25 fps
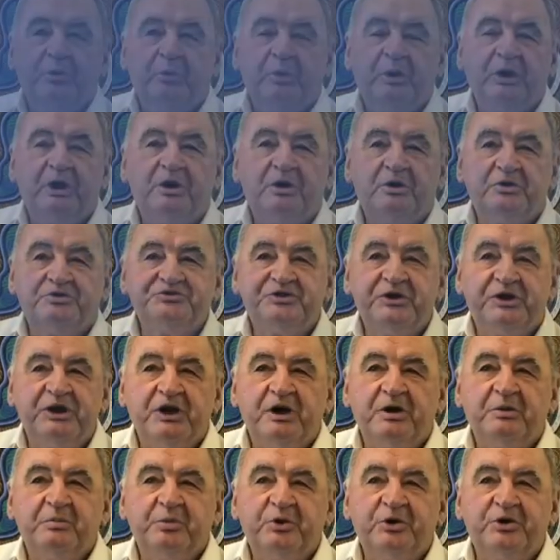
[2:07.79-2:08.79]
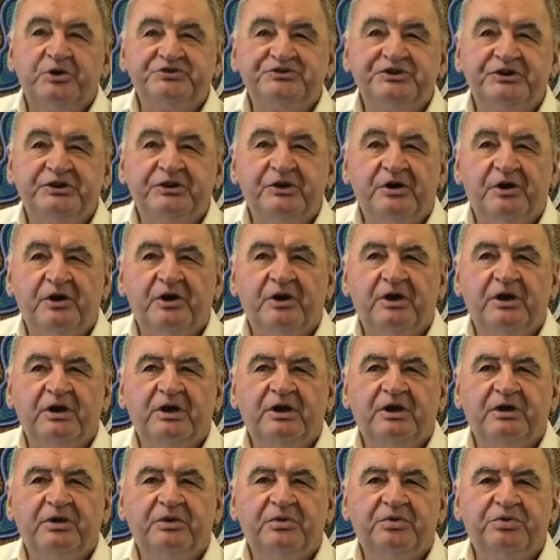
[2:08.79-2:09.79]
When I was a young person,
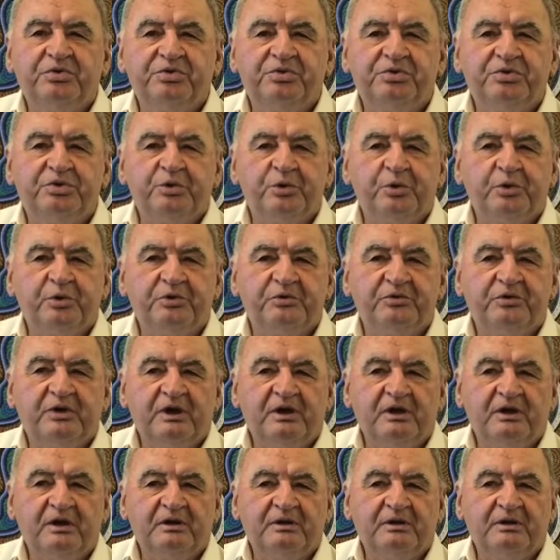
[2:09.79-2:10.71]
I thought